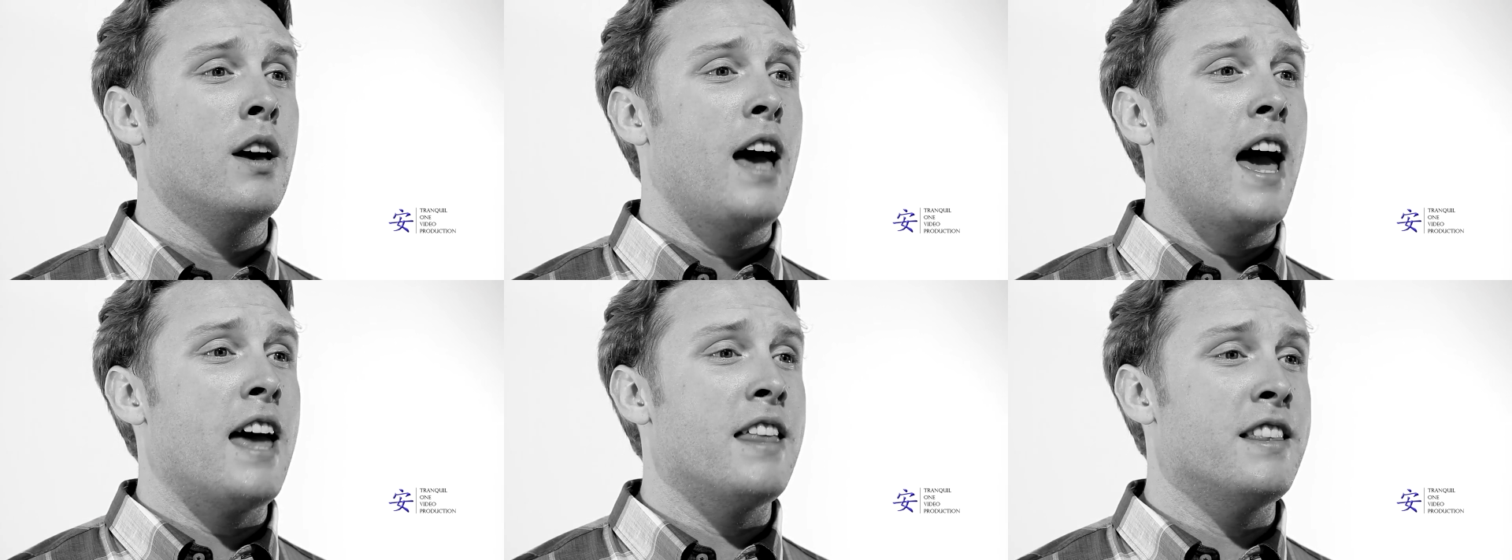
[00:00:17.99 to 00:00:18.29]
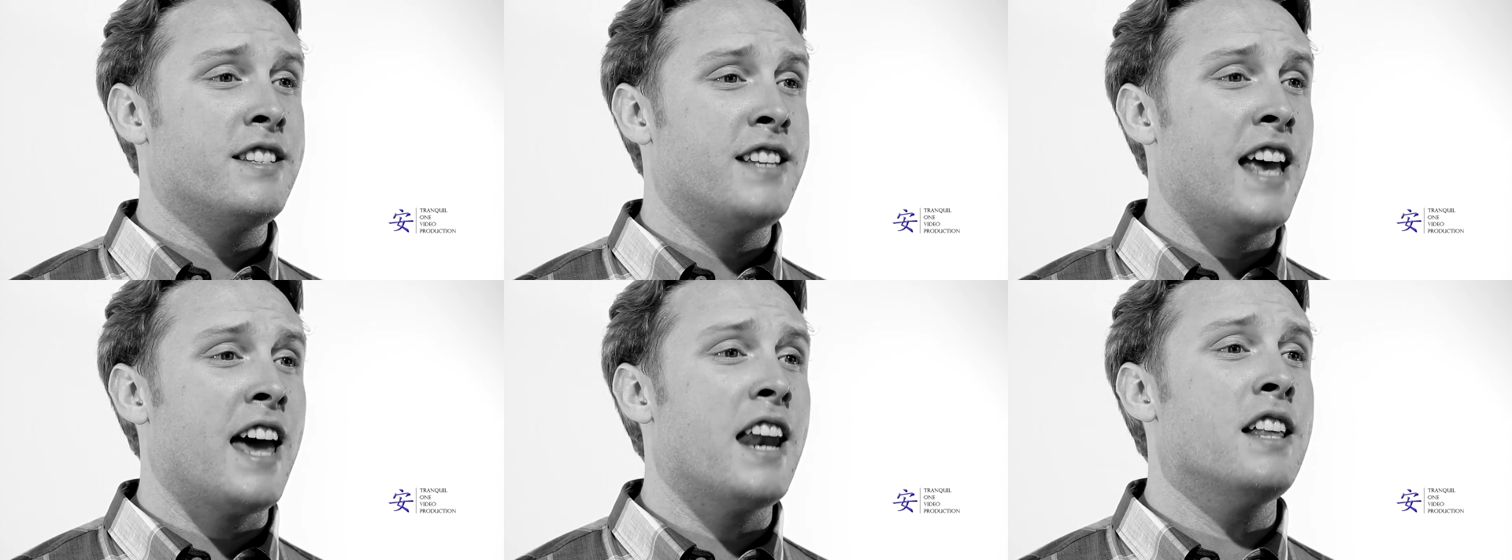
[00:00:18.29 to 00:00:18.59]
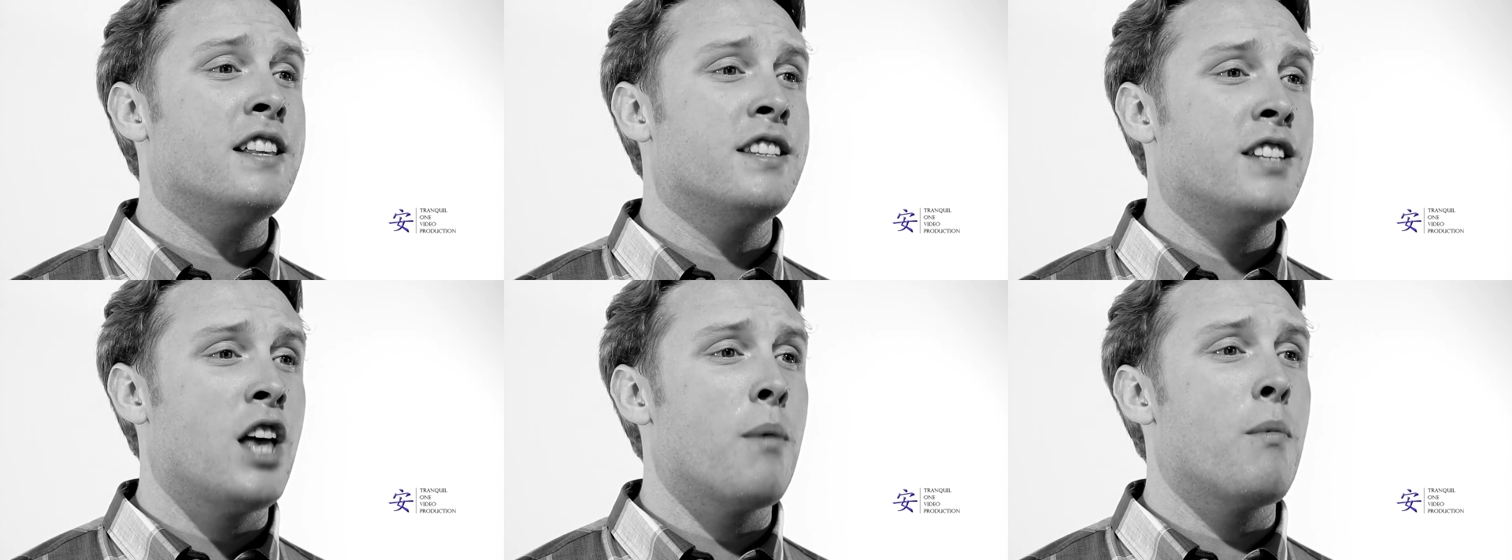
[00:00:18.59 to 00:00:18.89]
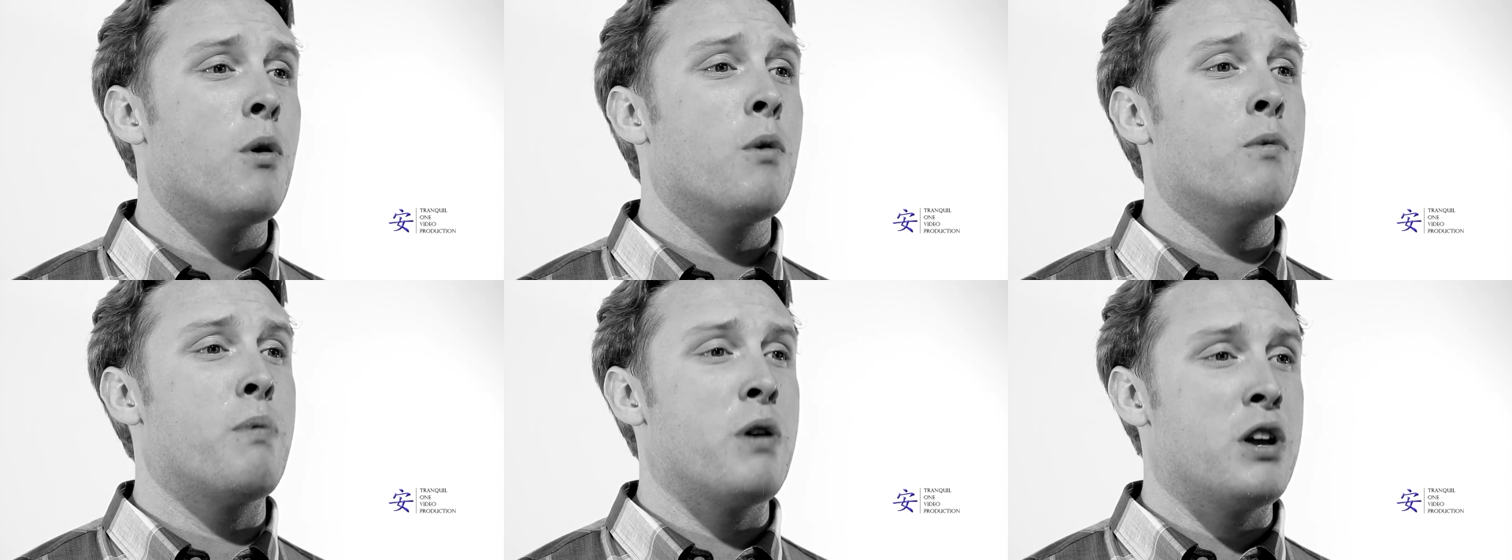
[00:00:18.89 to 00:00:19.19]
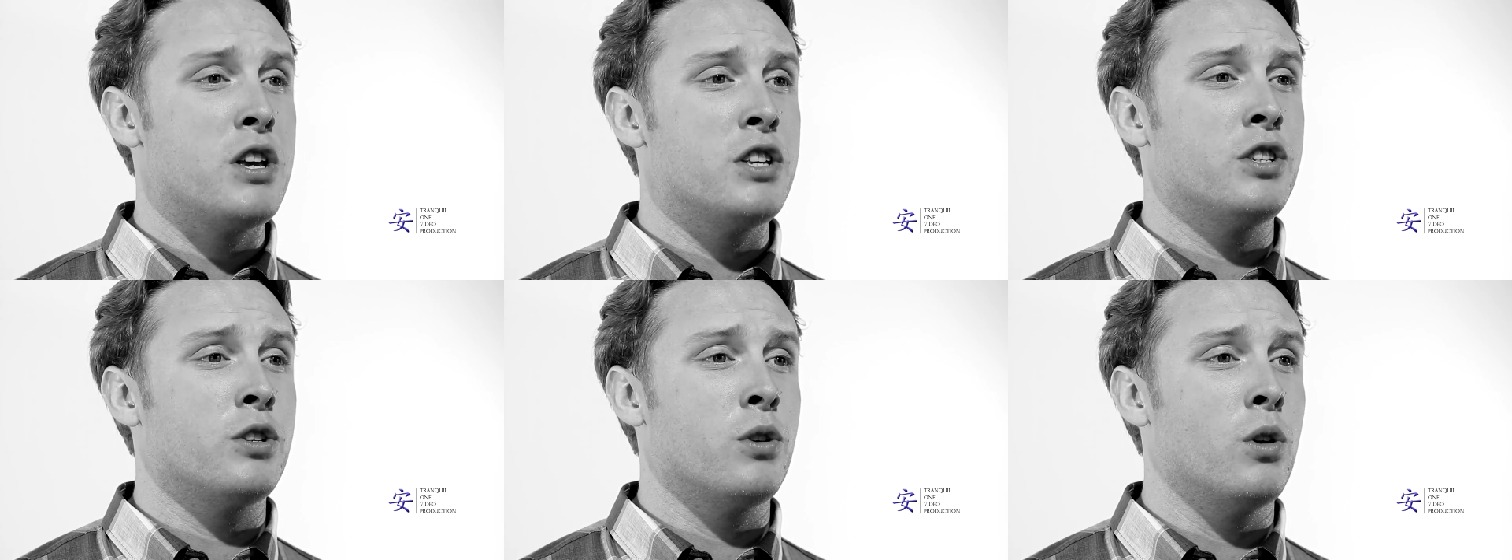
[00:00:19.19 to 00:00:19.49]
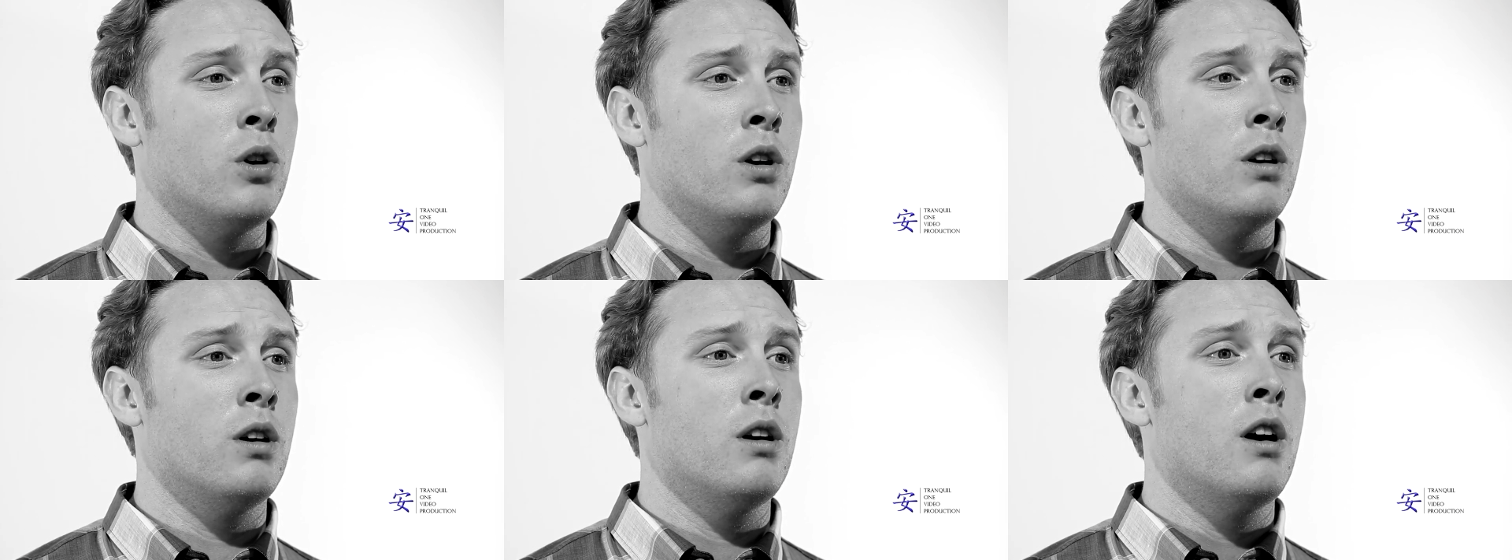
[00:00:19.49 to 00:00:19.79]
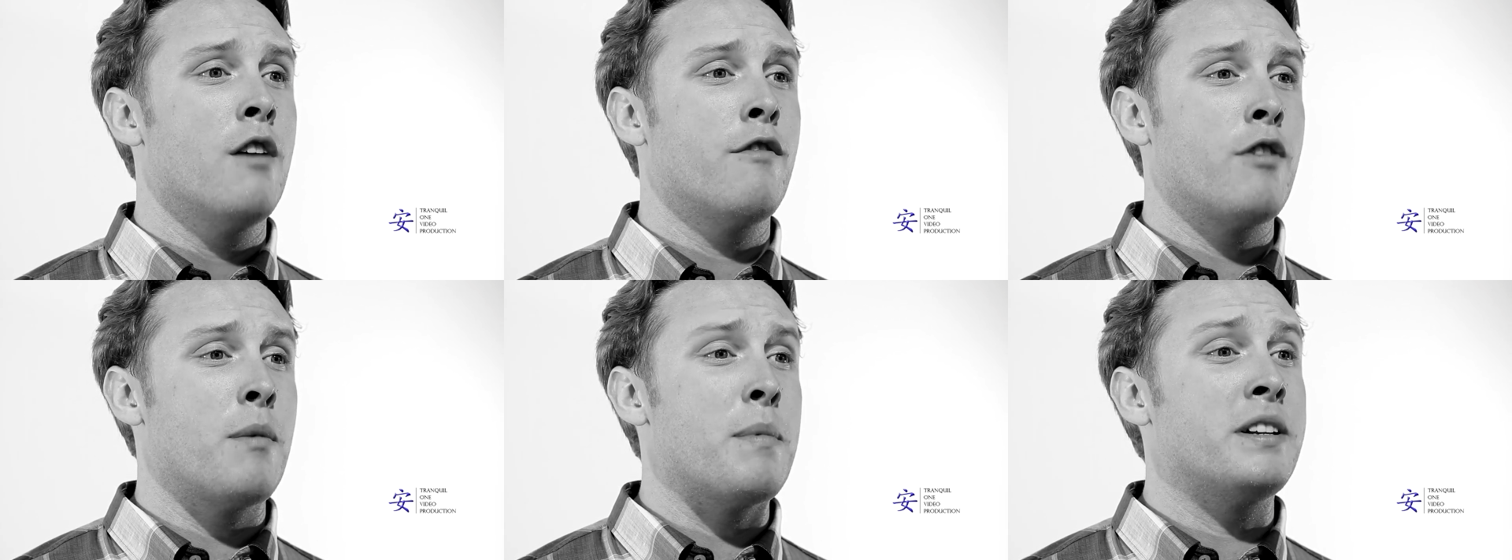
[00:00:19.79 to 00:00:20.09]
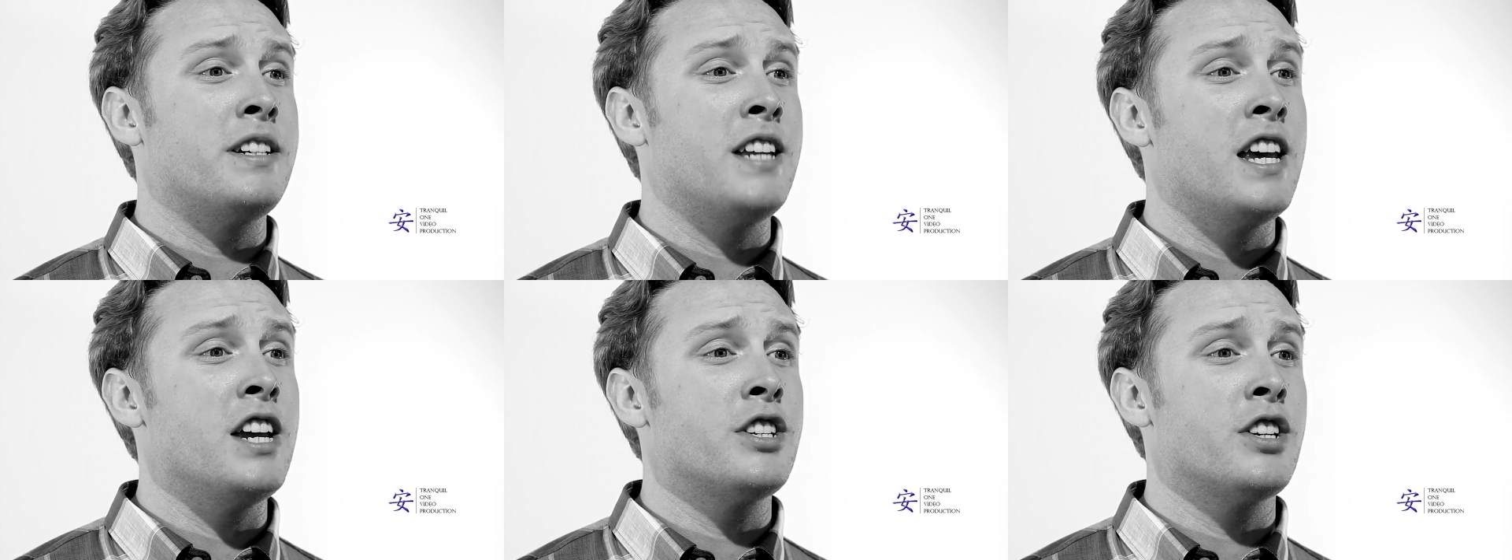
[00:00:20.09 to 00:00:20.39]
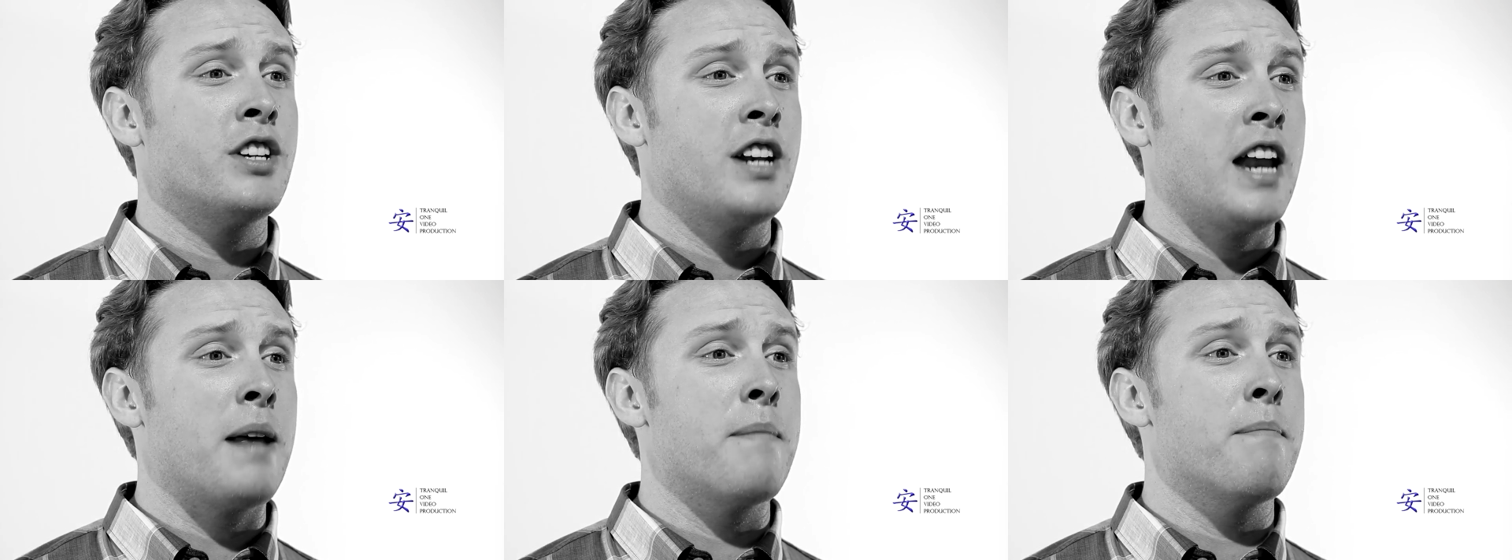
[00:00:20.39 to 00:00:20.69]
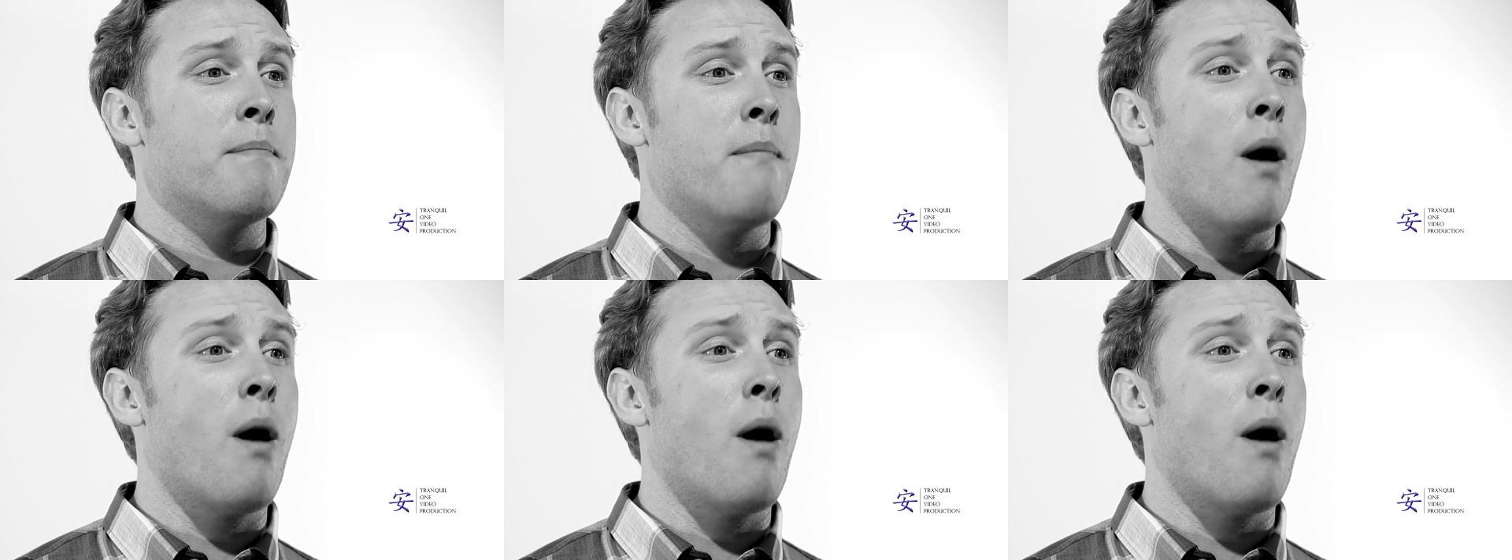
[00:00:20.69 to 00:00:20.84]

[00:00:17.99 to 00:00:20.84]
in San Anselmo Preschool from a teacher named